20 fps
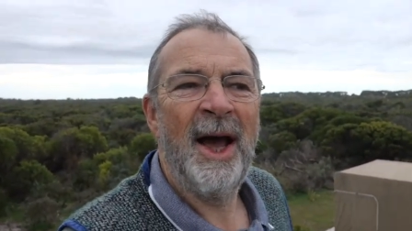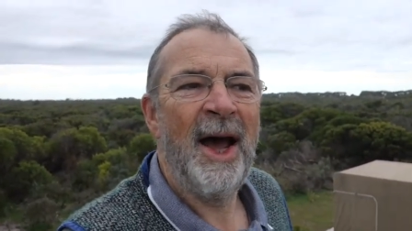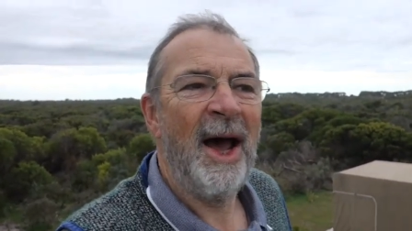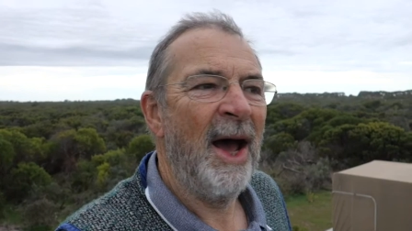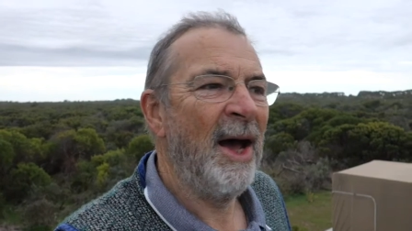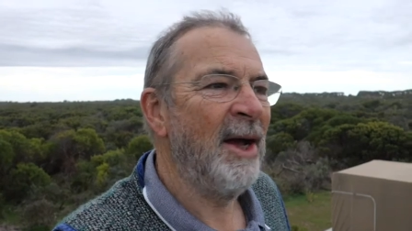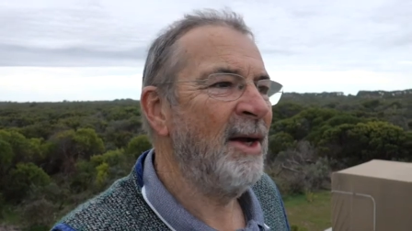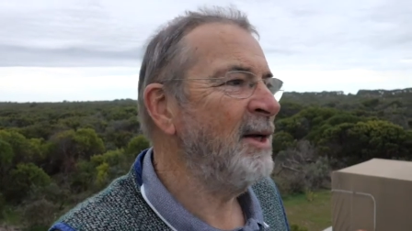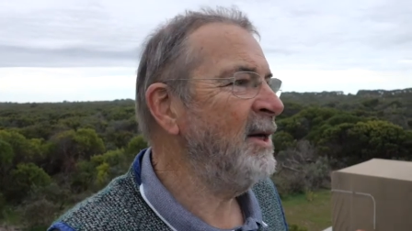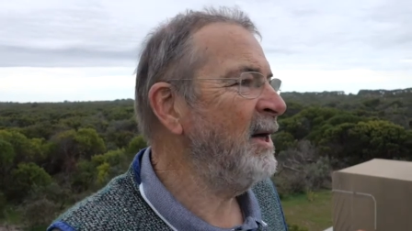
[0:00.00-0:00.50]

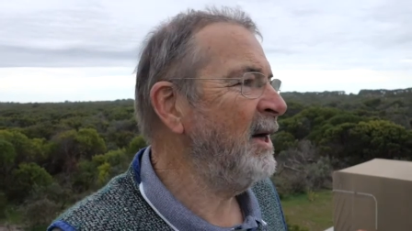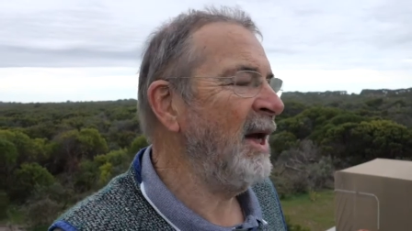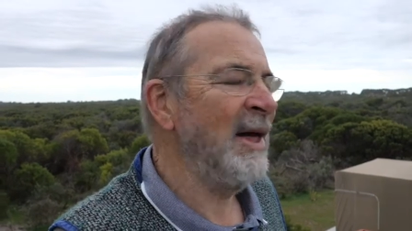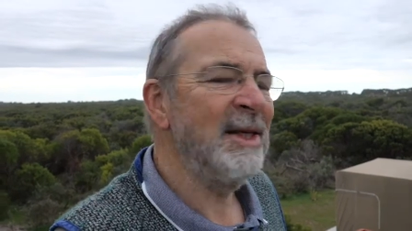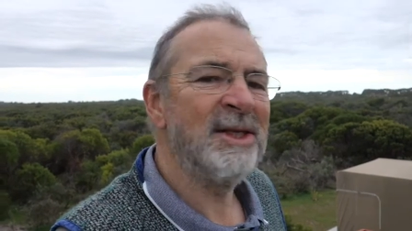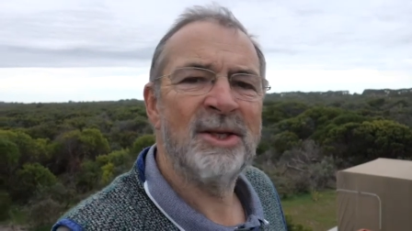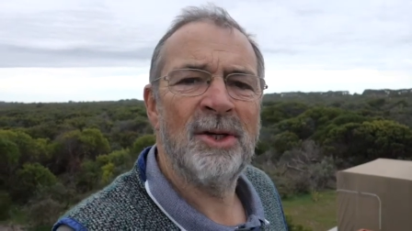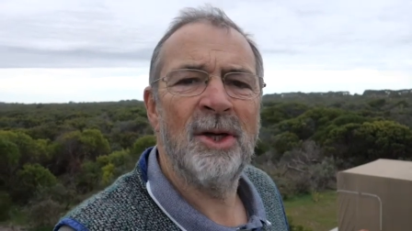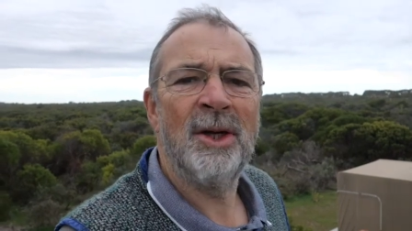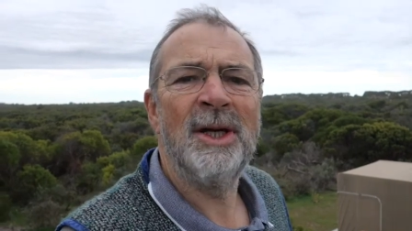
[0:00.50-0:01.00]
and uh,
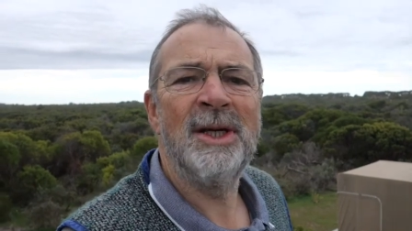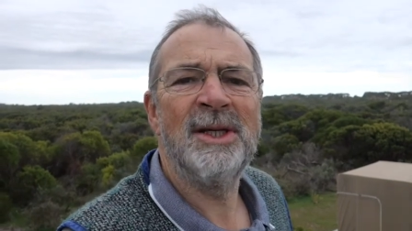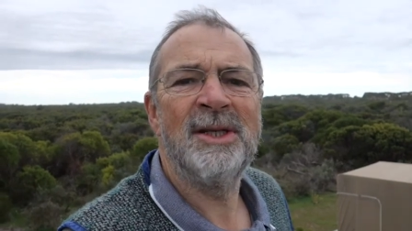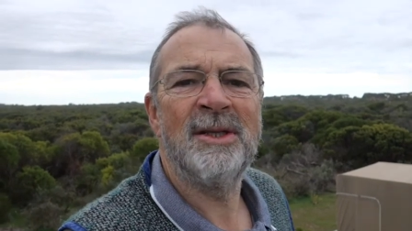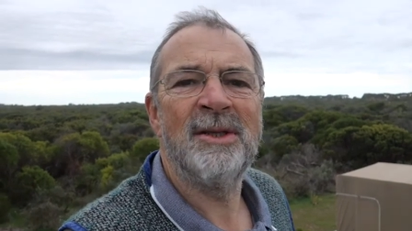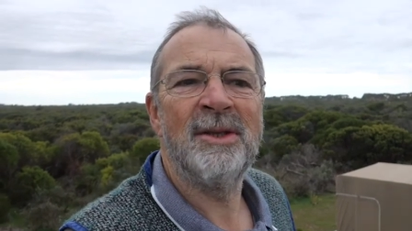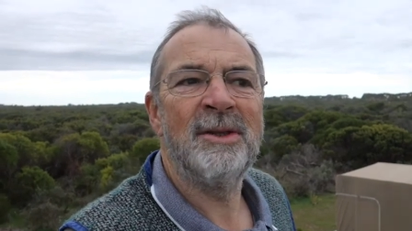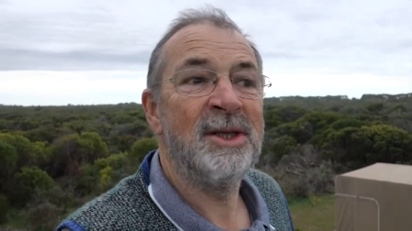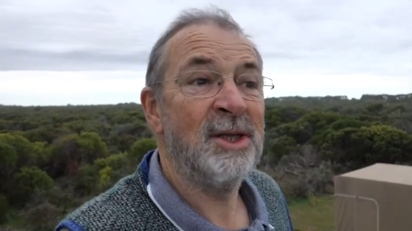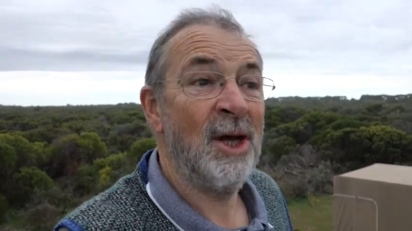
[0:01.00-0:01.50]
it's turned
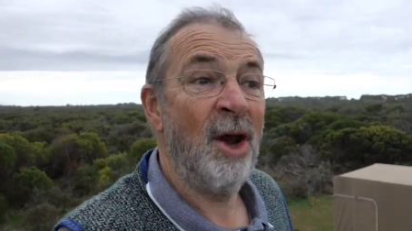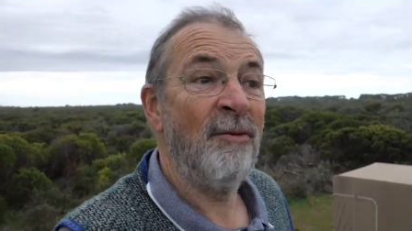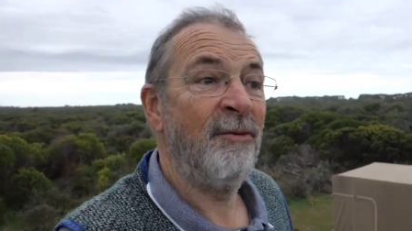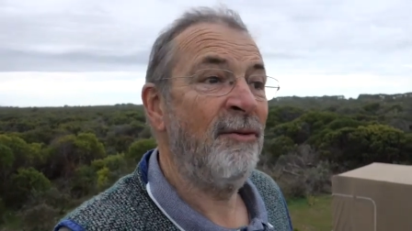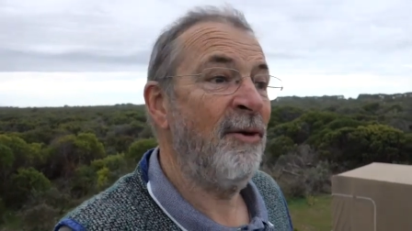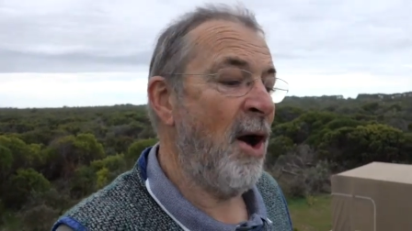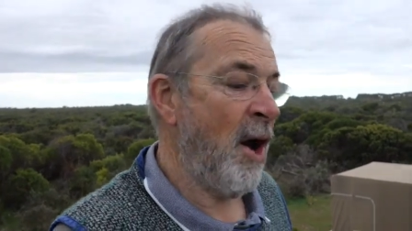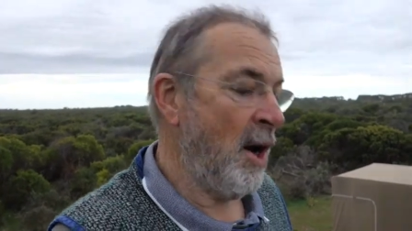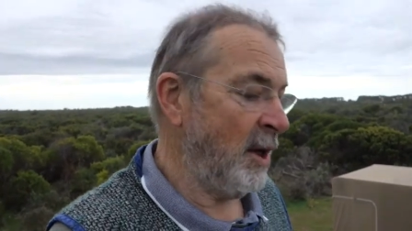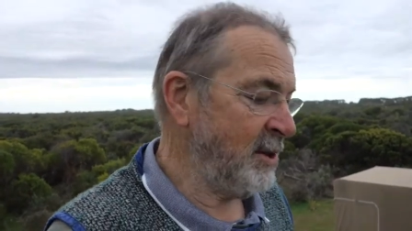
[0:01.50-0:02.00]
into, so
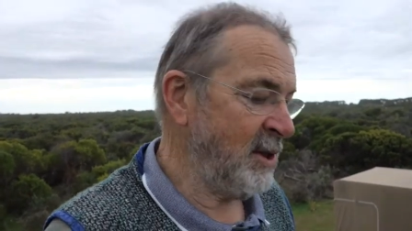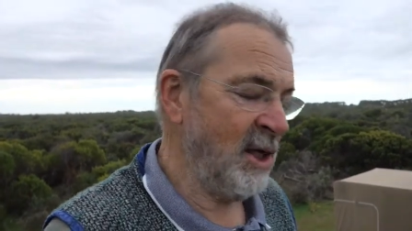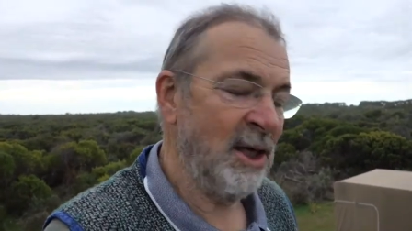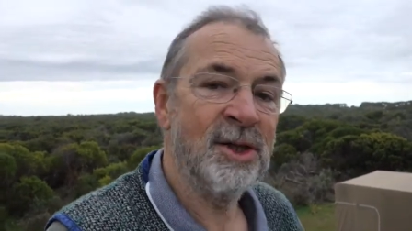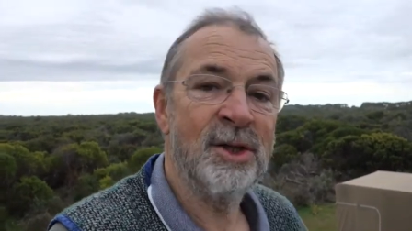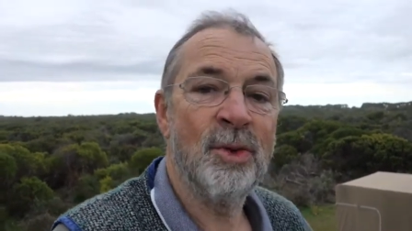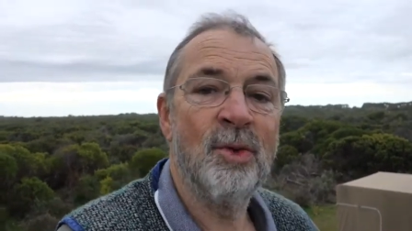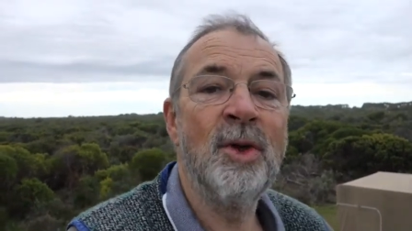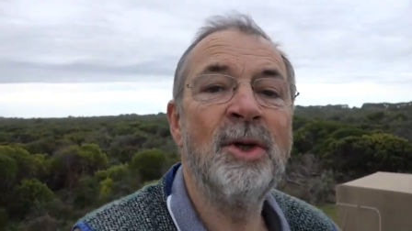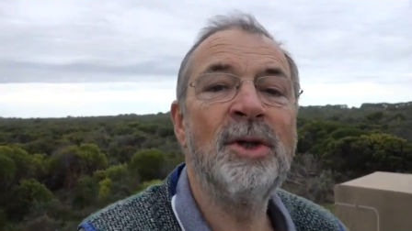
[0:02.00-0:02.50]
far,
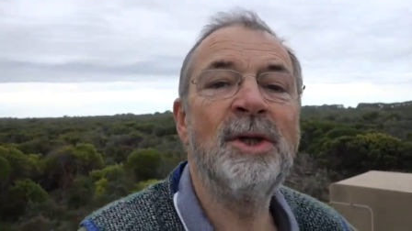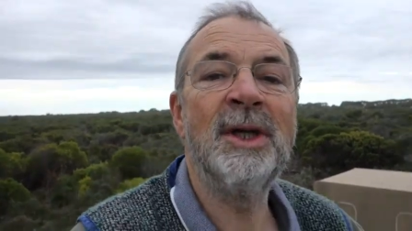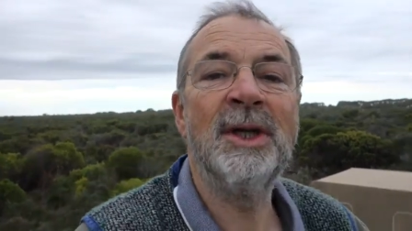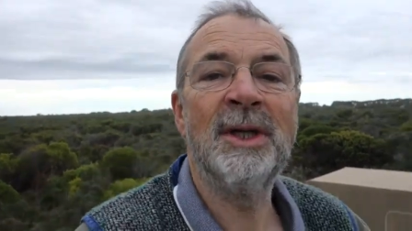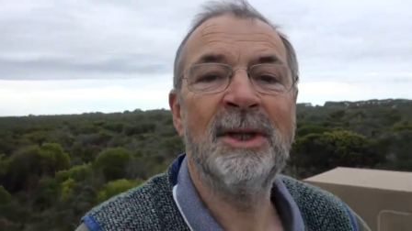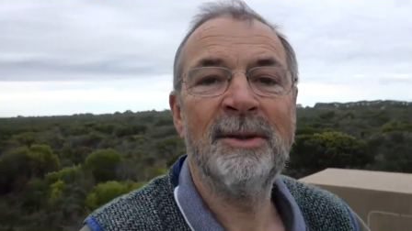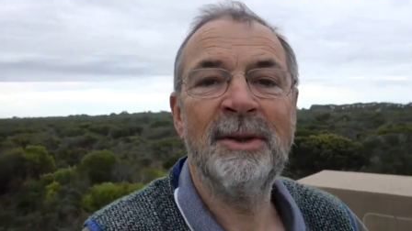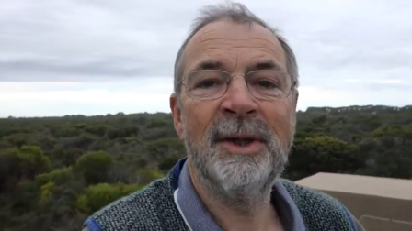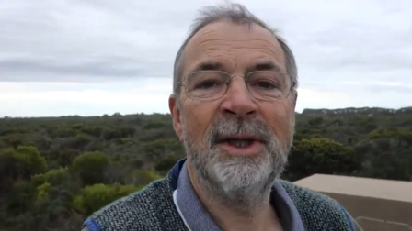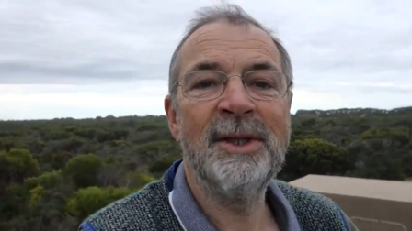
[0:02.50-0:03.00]
touch wood,
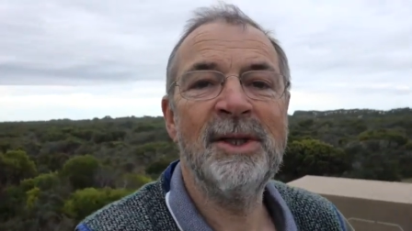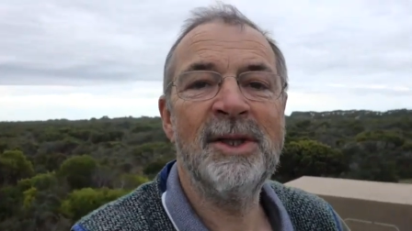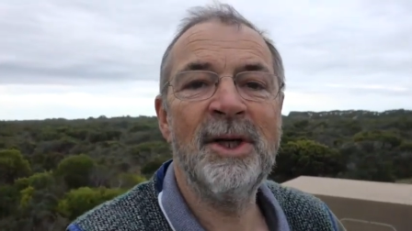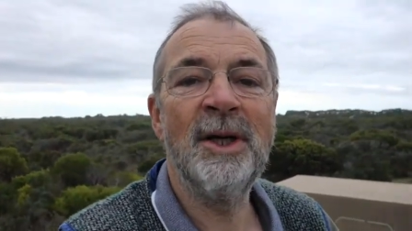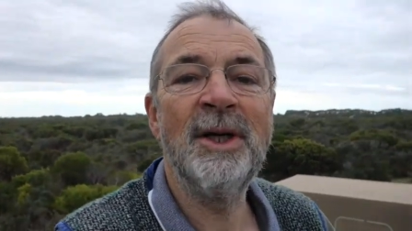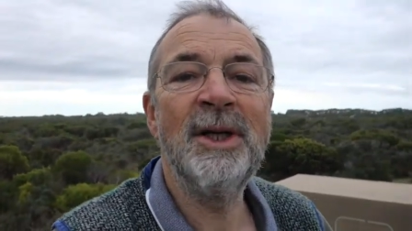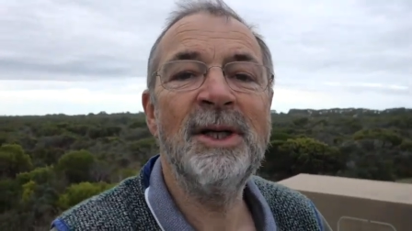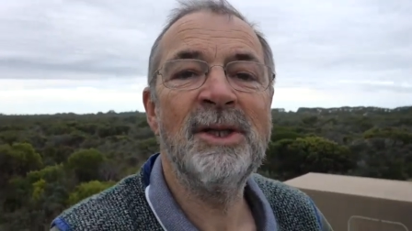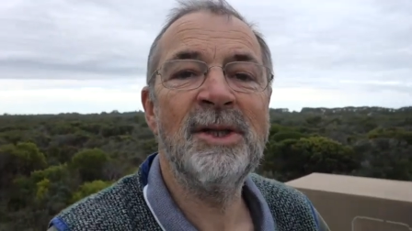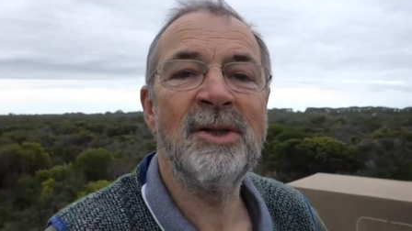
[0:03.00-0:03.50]
it's
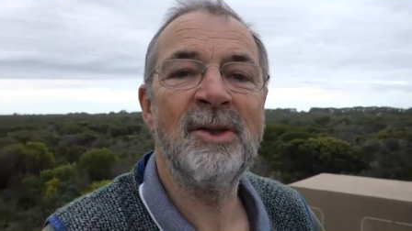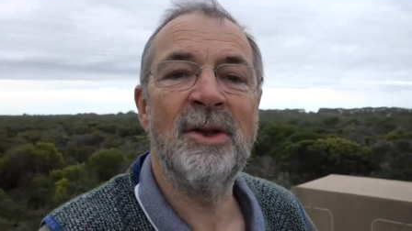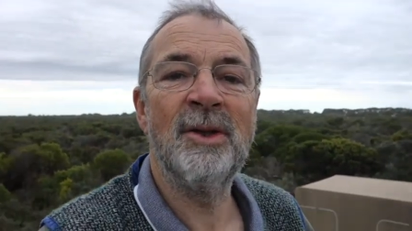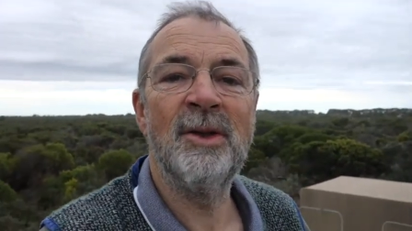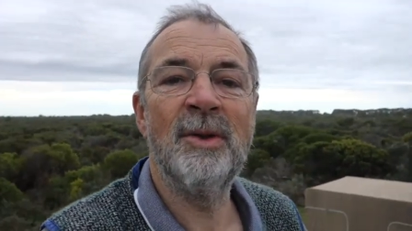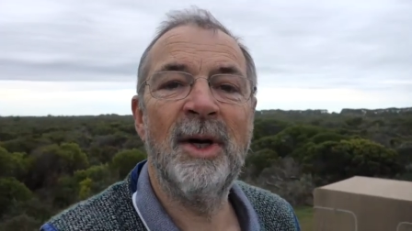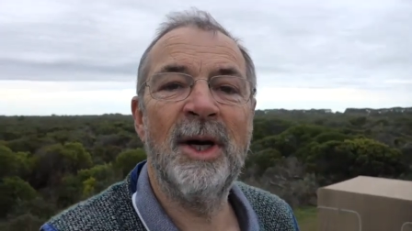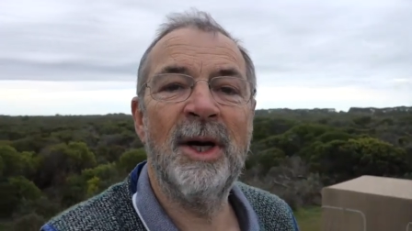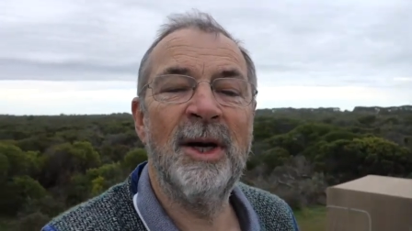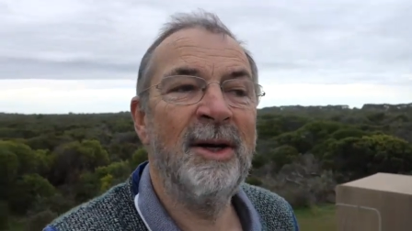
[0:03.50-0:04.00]
turned
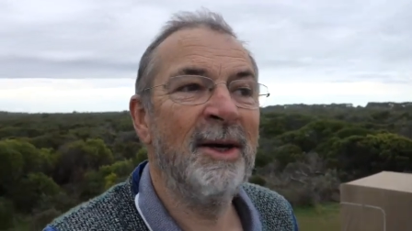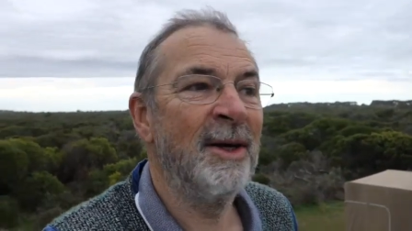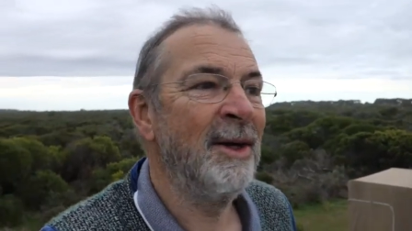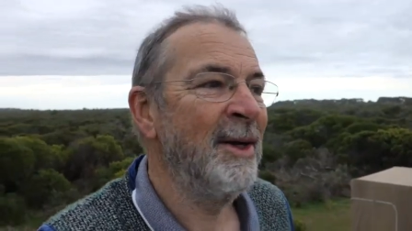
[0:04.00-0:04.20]
into, uh,